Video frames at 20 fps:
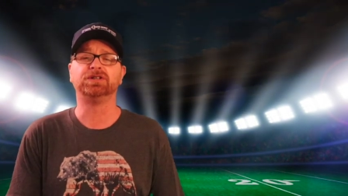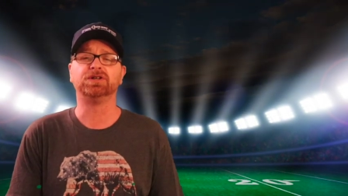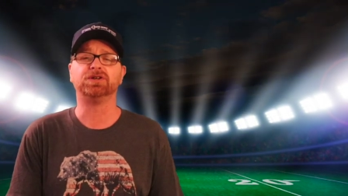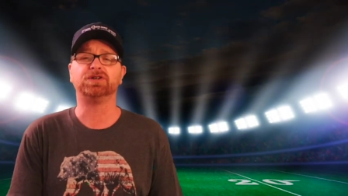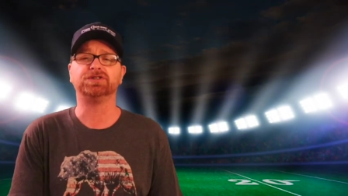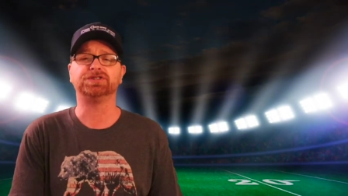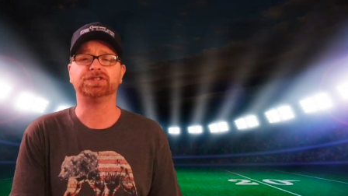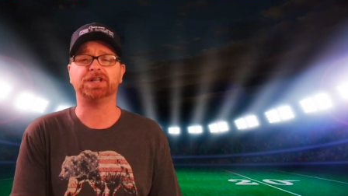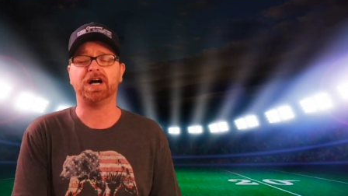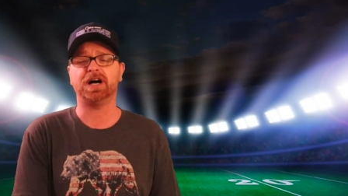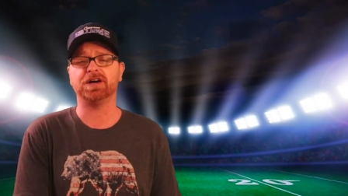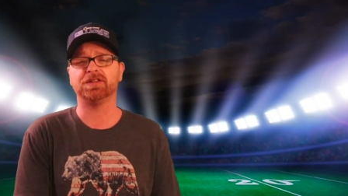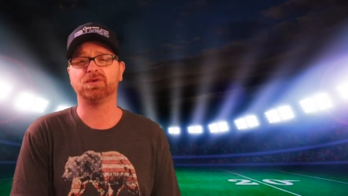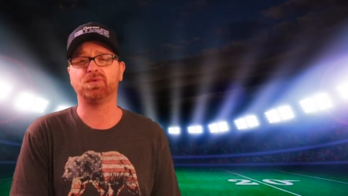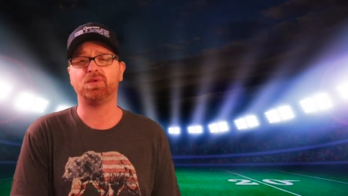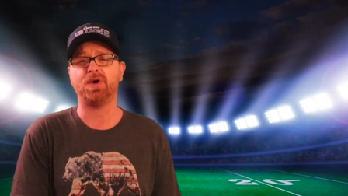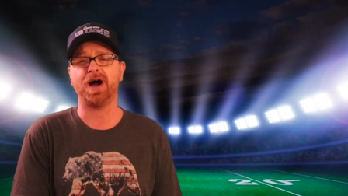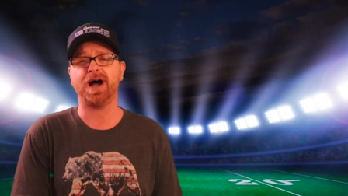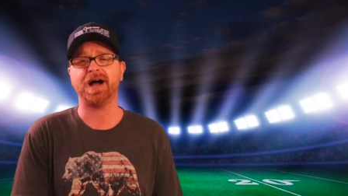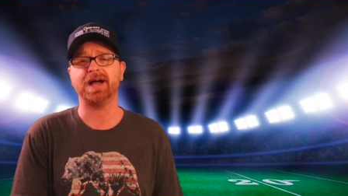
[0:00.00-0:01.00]
goals
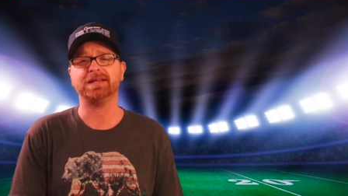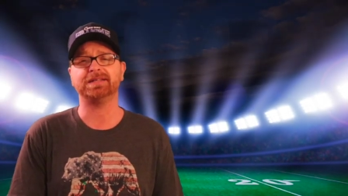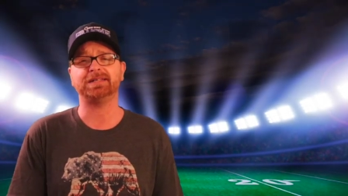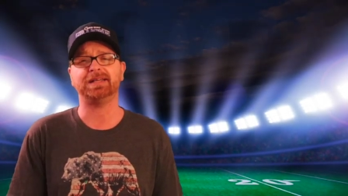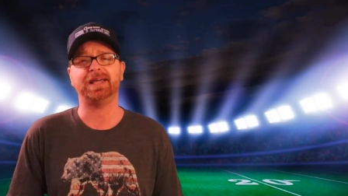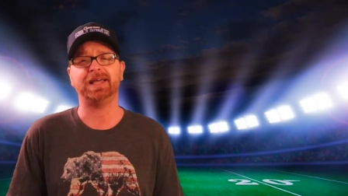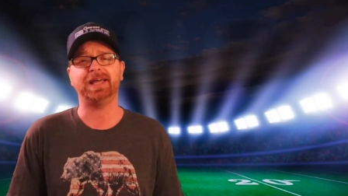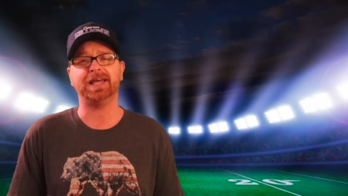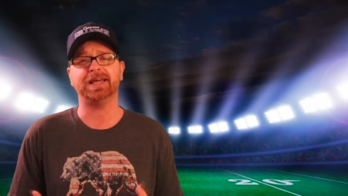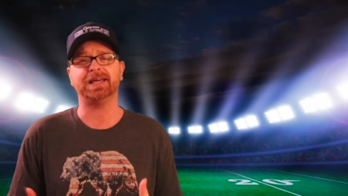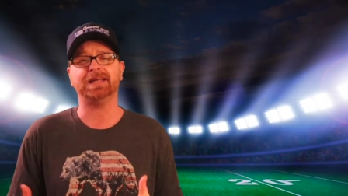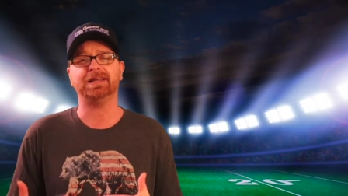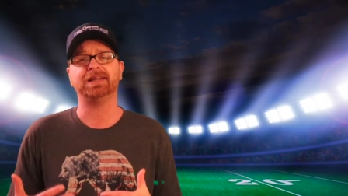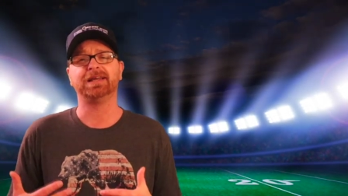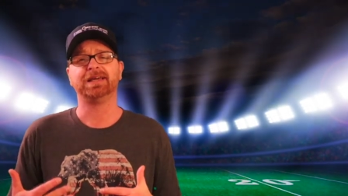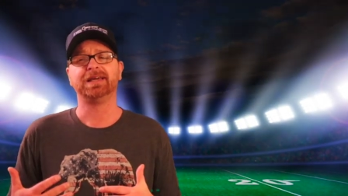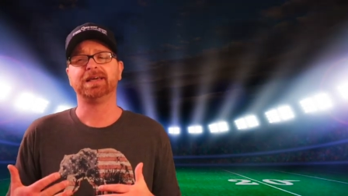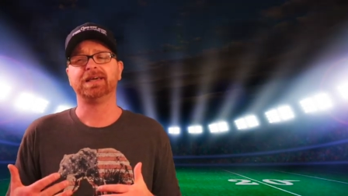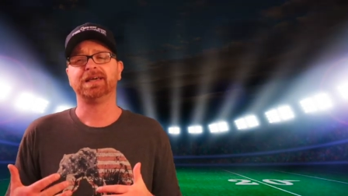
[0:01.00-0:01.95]
otherwise, and